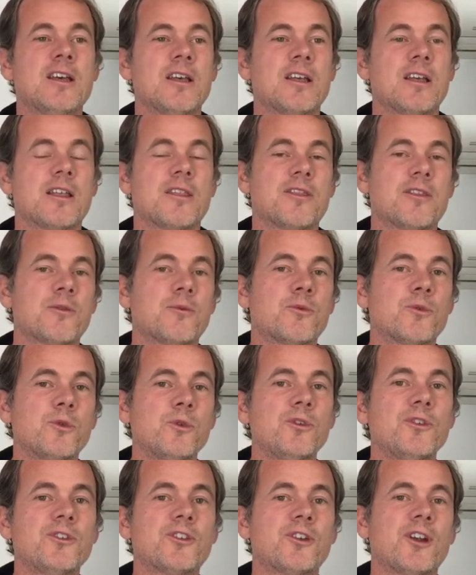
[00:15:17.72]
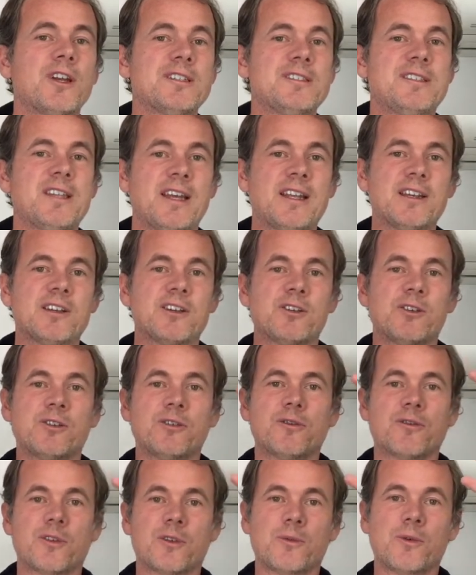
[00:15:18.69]
The rules are
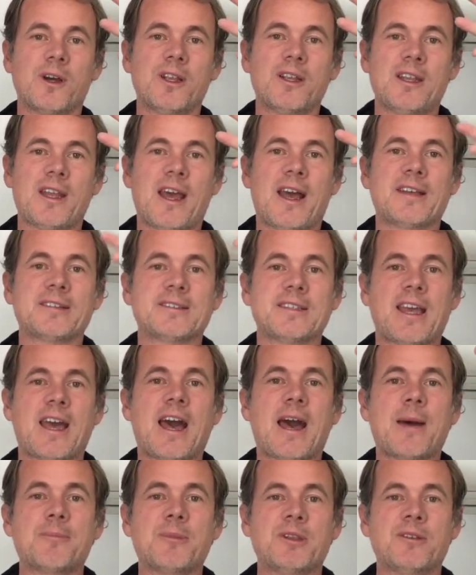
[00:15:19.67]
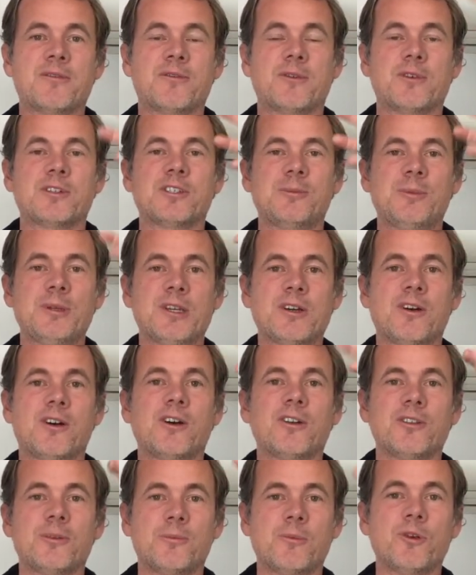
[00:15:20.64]
identical for what has to happen for it to be
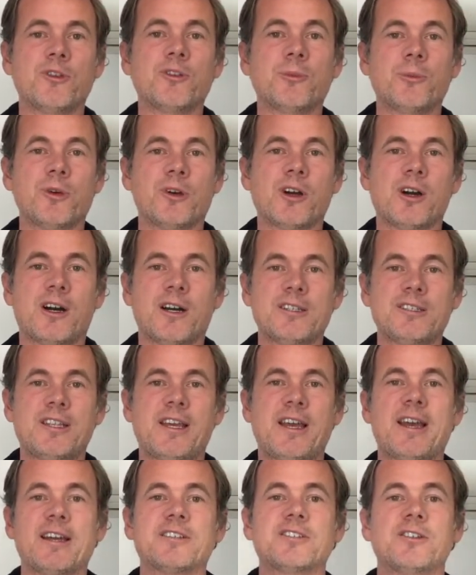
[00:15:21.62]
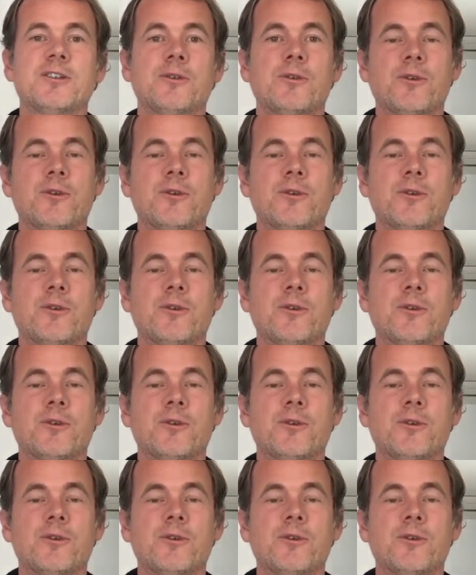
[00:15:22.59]
called a multiple contact